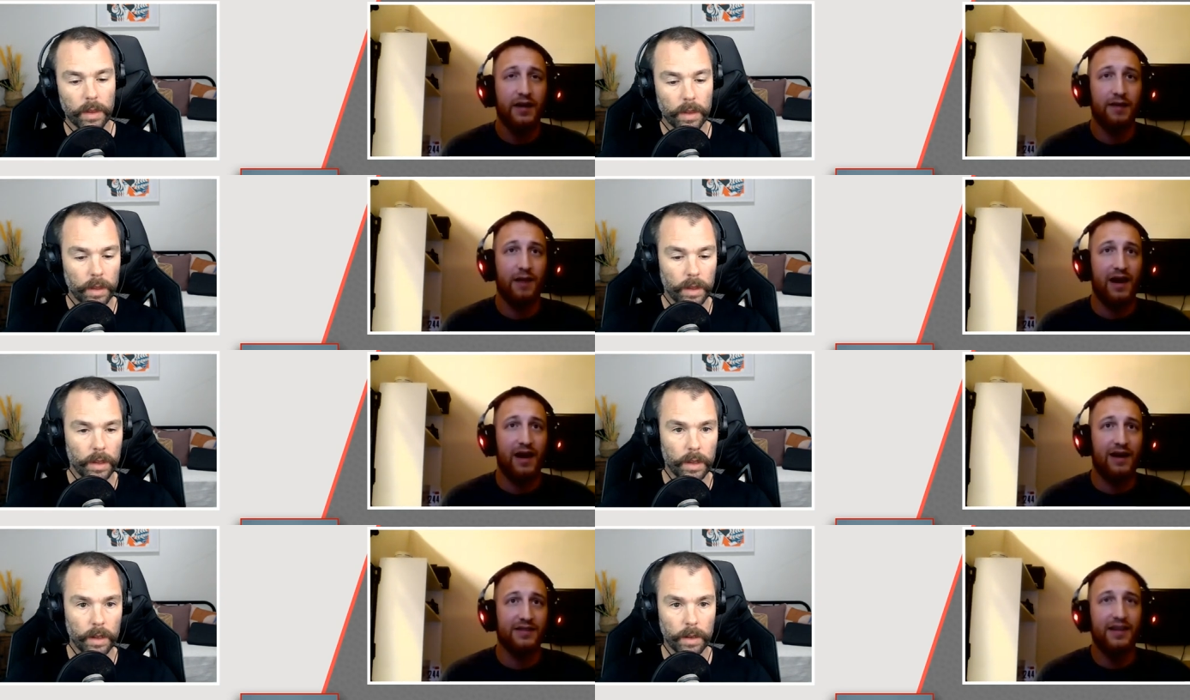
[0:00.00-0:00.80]
Speaker 1: eyes.
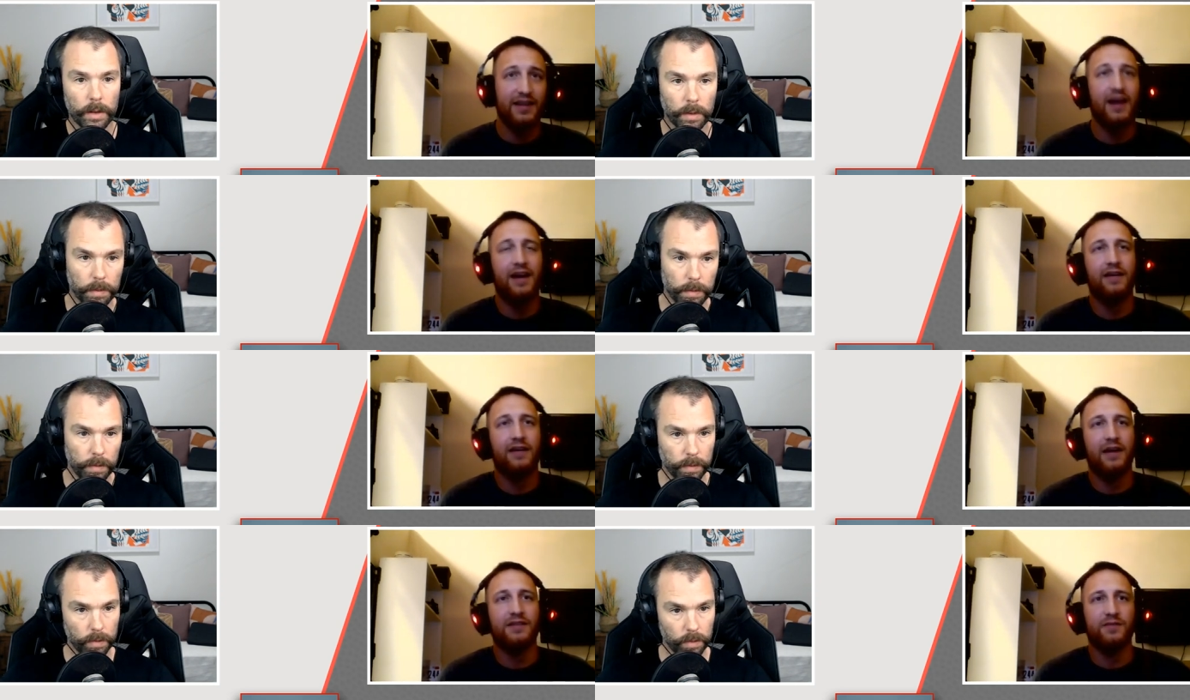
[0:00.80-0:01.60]
And, and
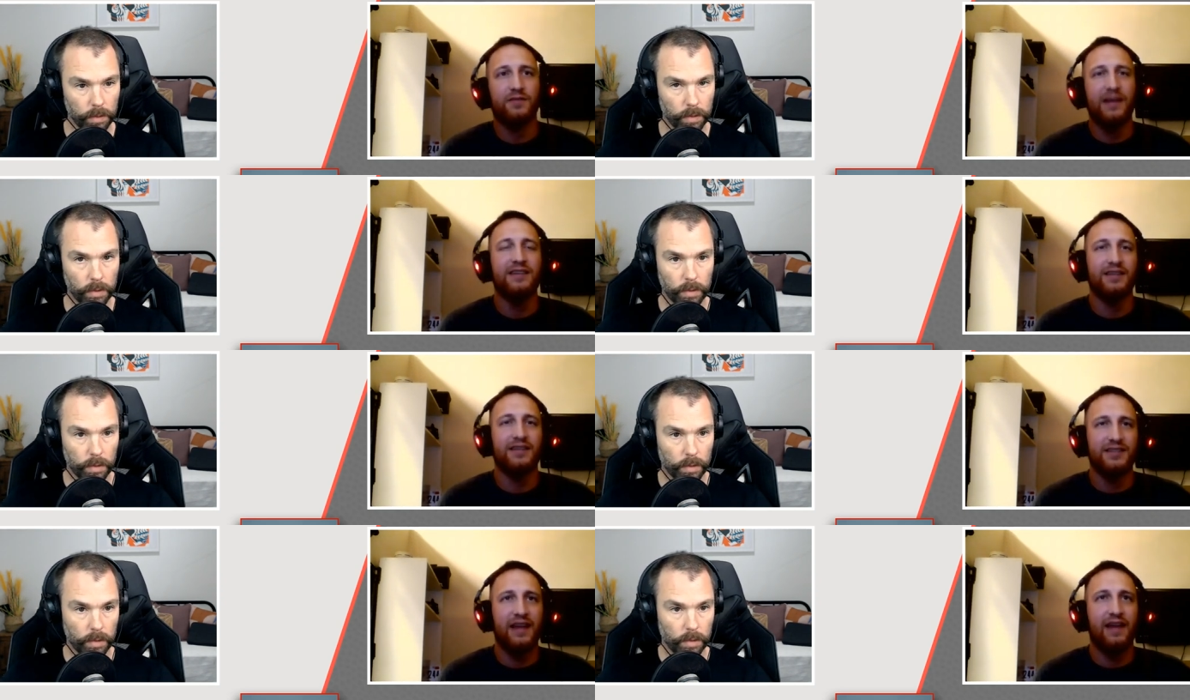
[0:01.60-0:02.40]
it's easy to say
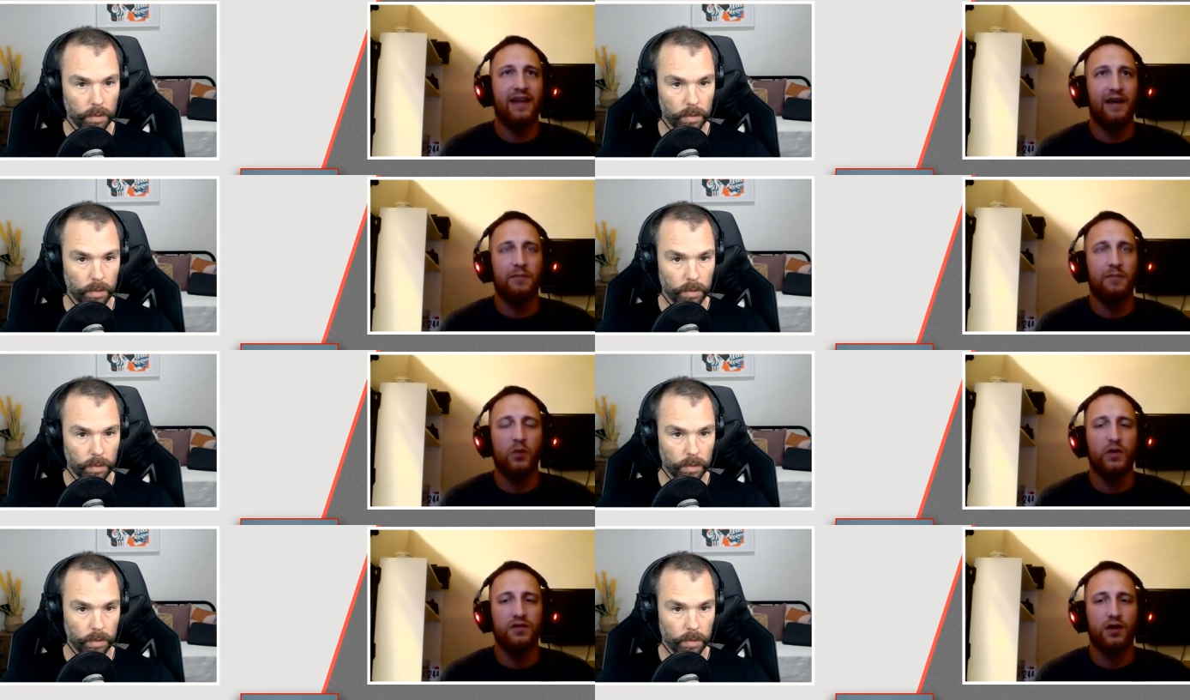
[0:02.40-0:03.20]
that, but when you
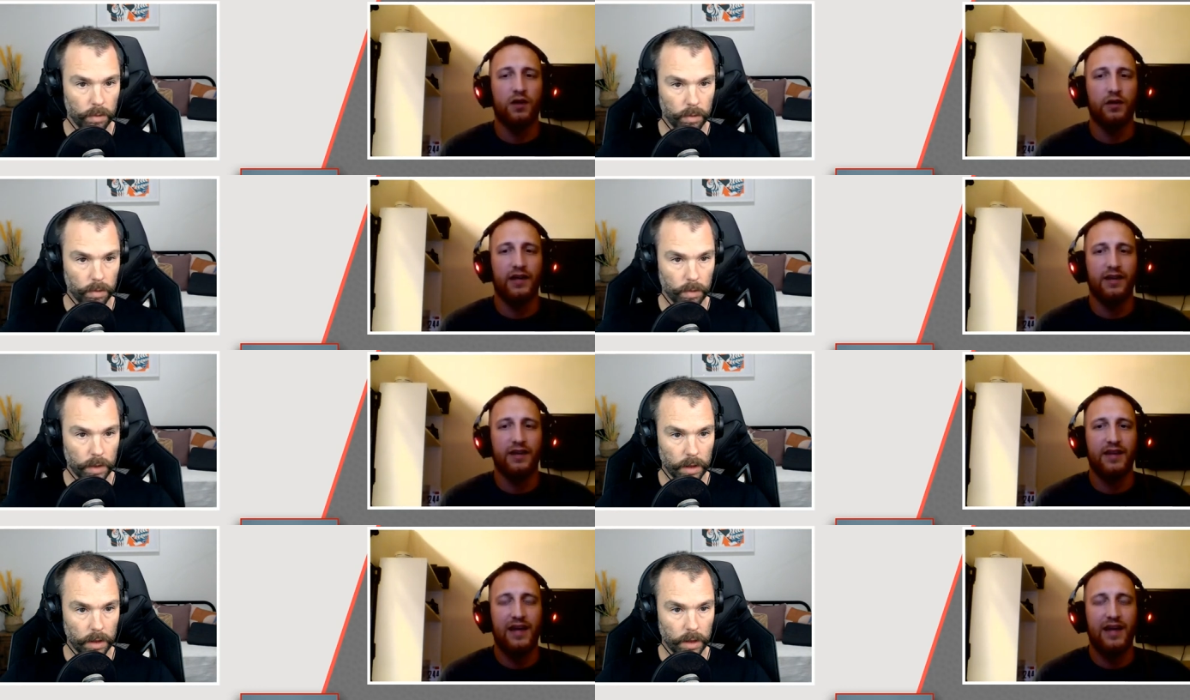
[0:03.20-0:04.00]
start looking at the
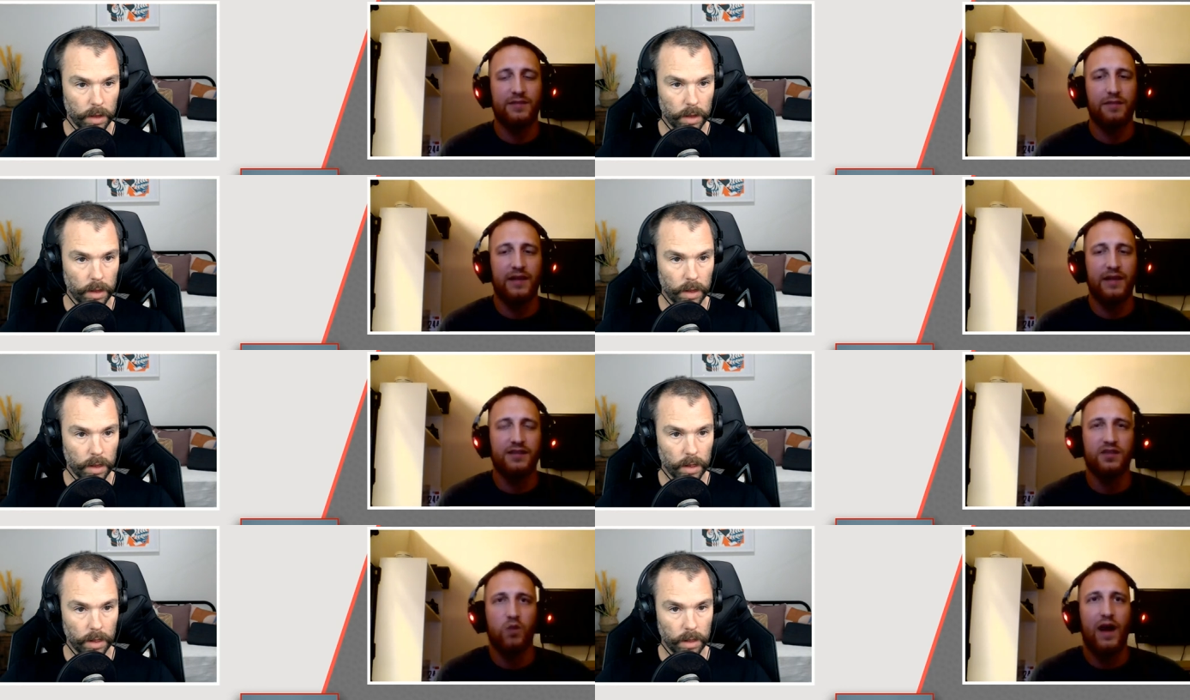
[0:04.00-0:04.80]
names, it makes sense
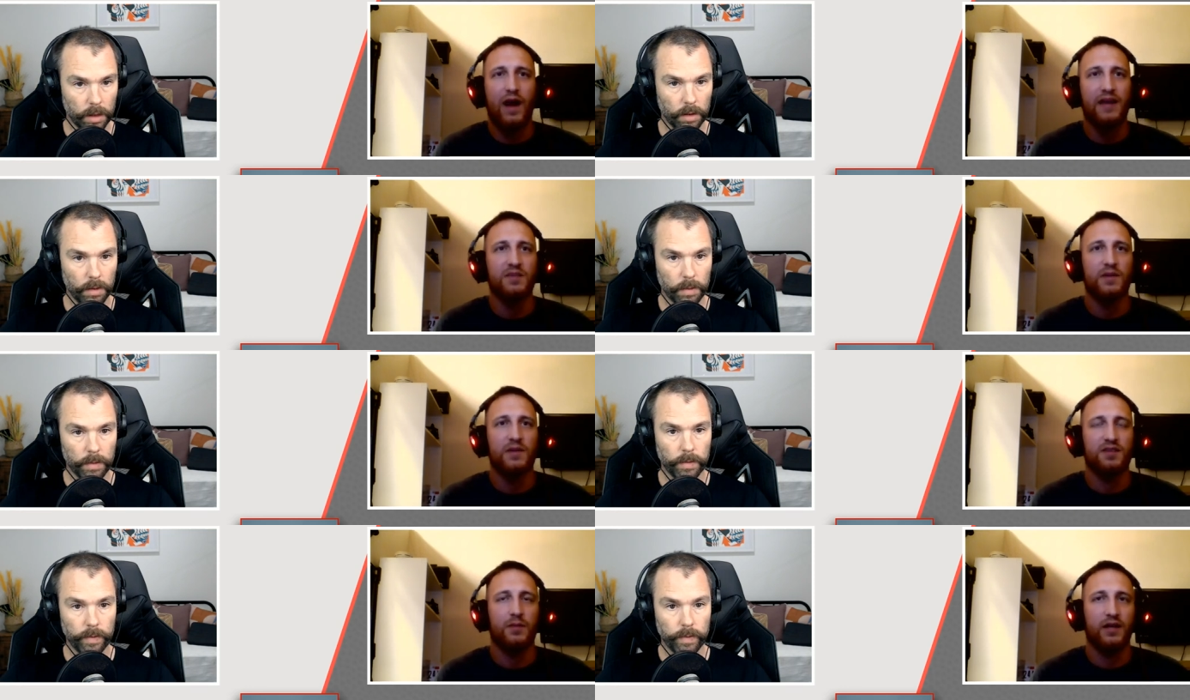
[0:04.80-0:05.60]
why he's been
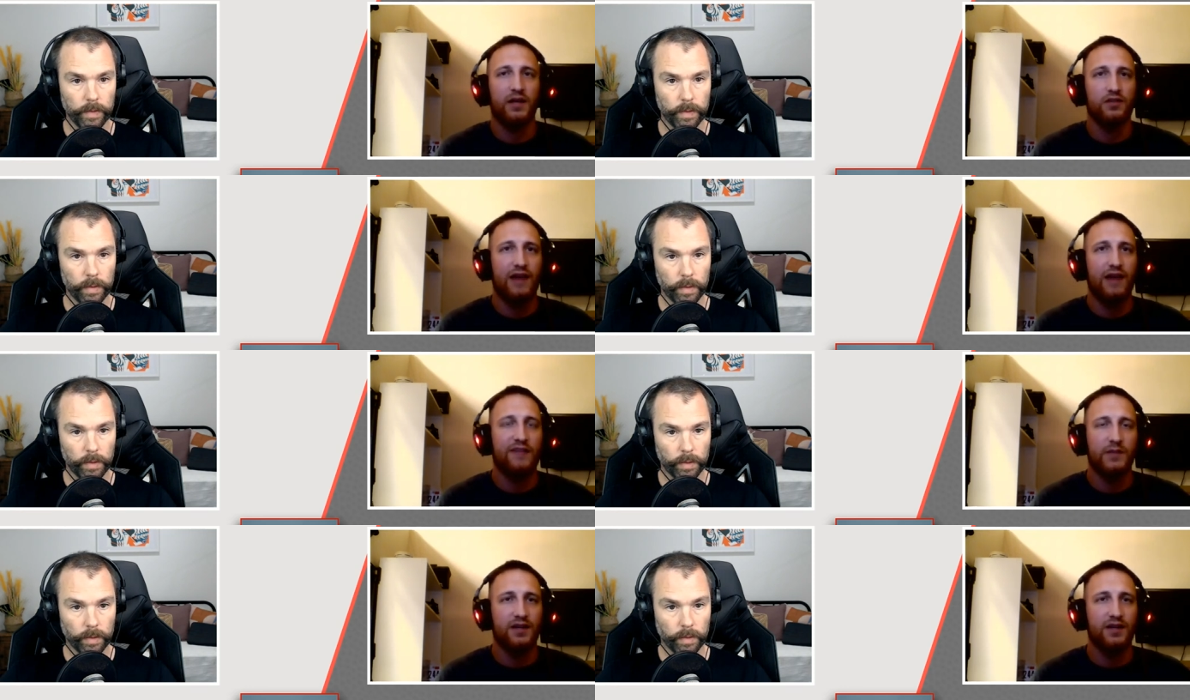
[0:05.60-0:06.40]
slipping in drafts because
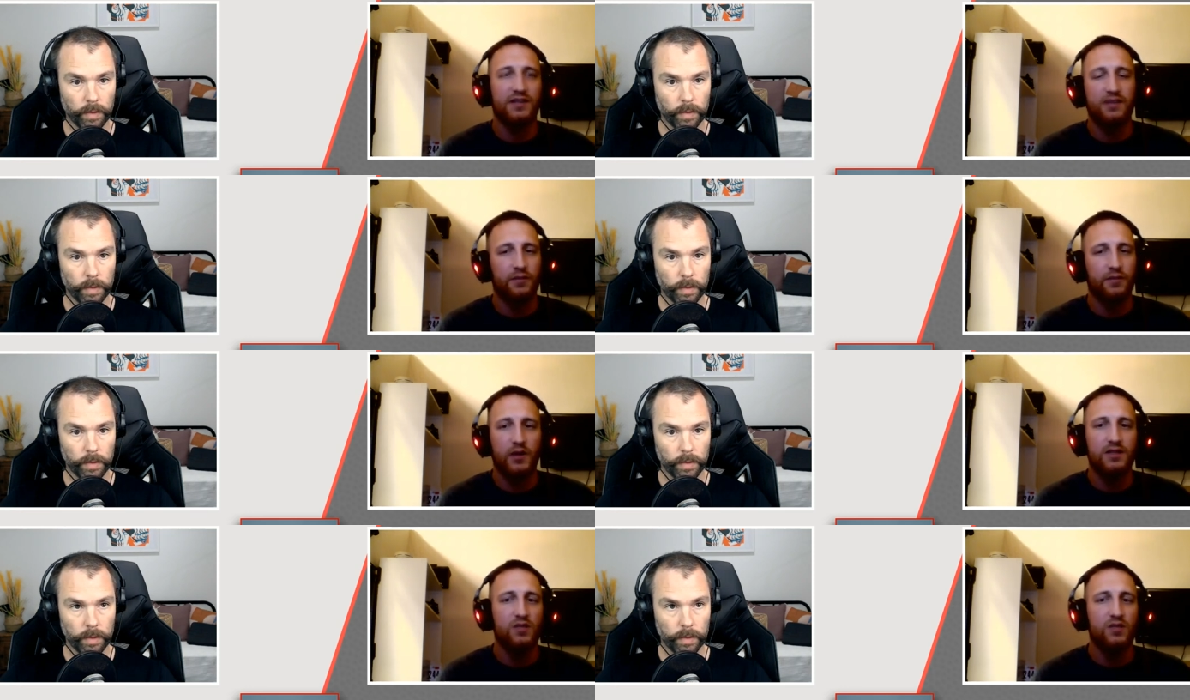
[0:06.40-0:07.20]
he's a three and D
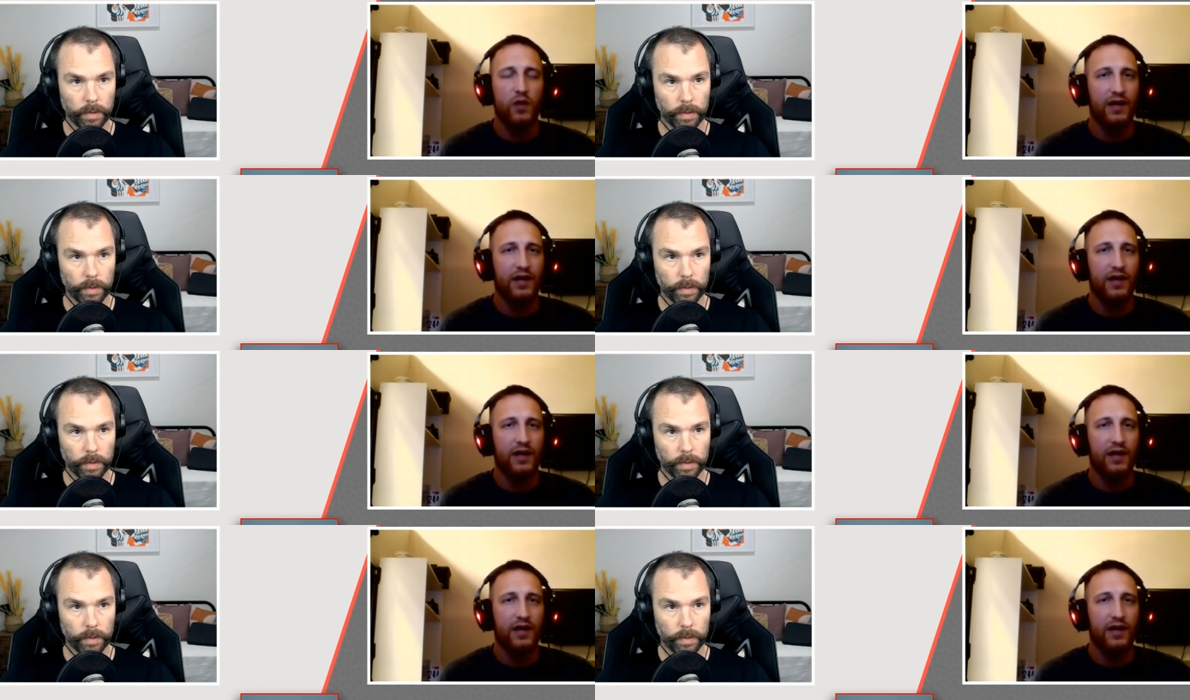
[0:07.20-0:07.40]
wing